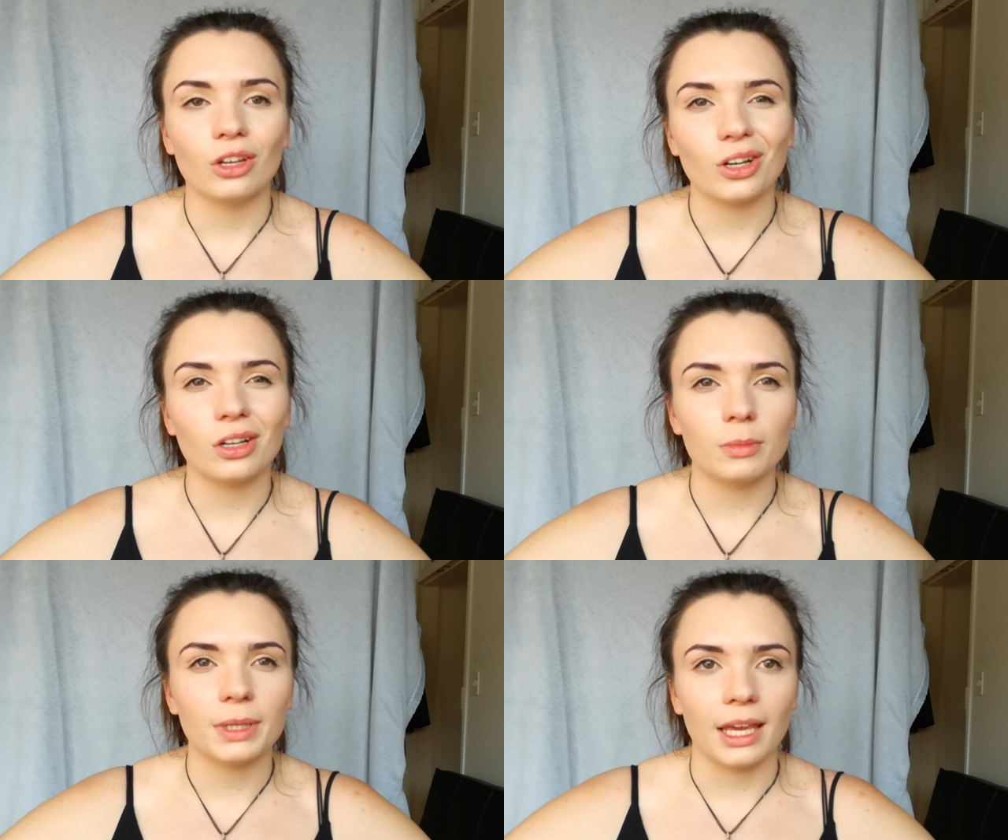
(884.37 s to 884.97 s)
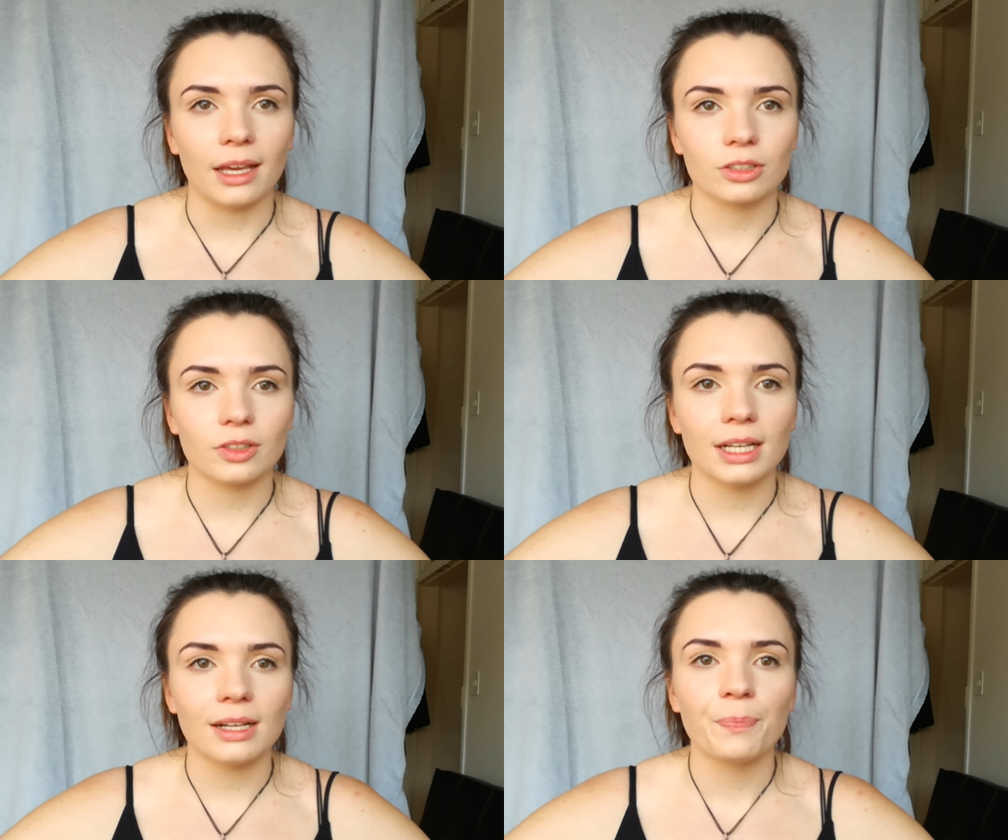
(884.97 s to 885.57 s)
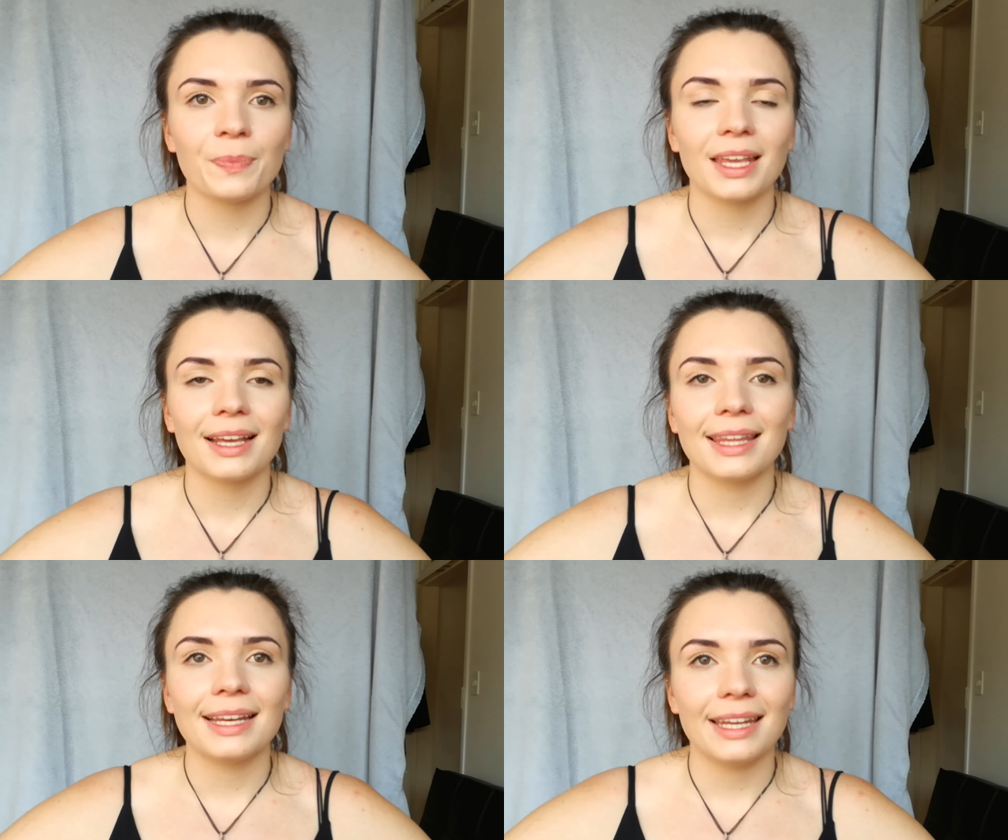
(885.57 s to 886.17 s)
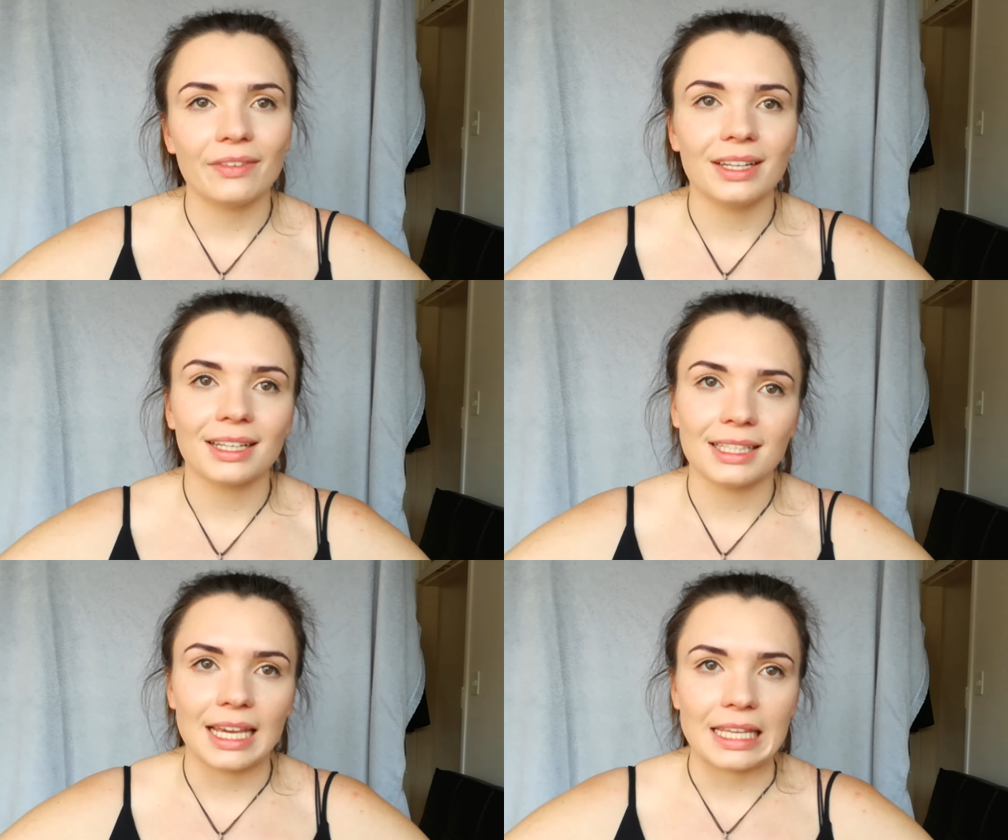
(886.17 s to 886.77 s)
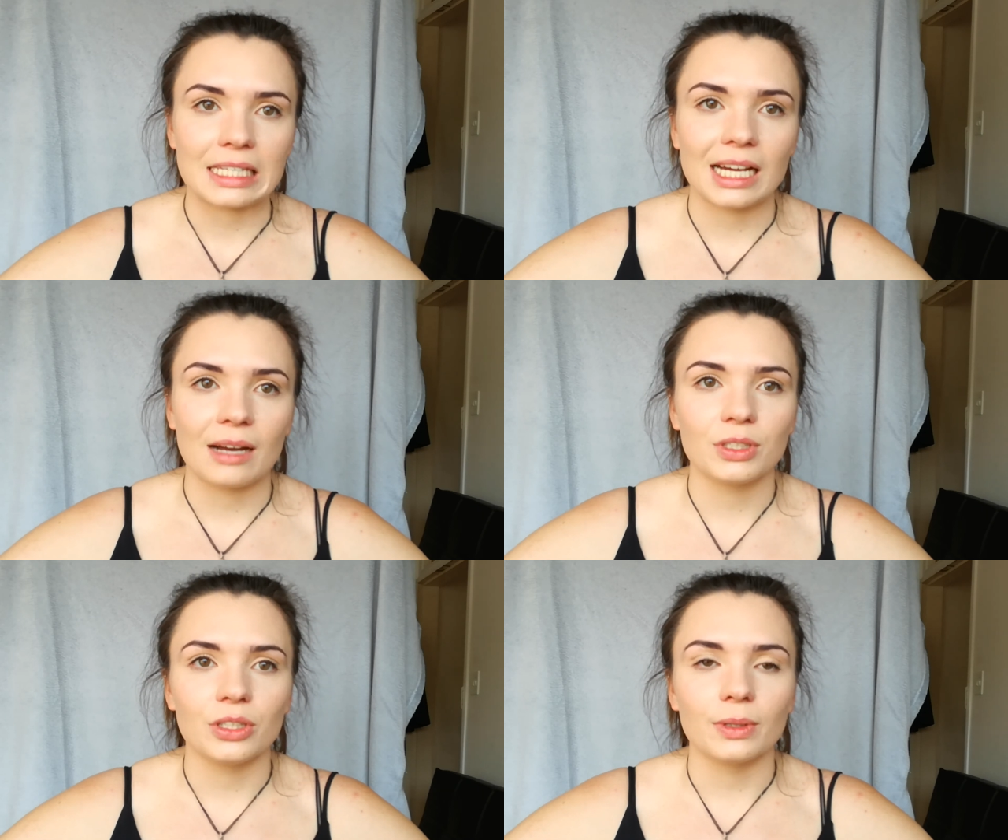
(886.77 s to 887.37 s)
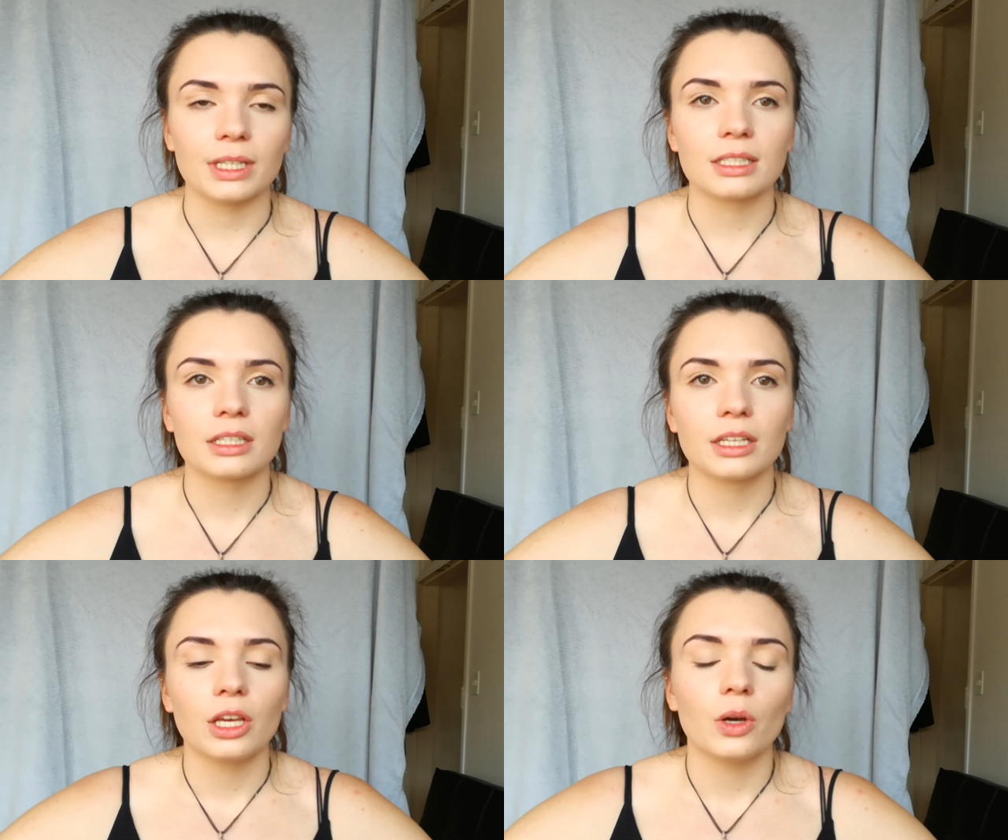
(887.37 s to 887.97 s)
you got a little bit extra, then definitely take the time to do it.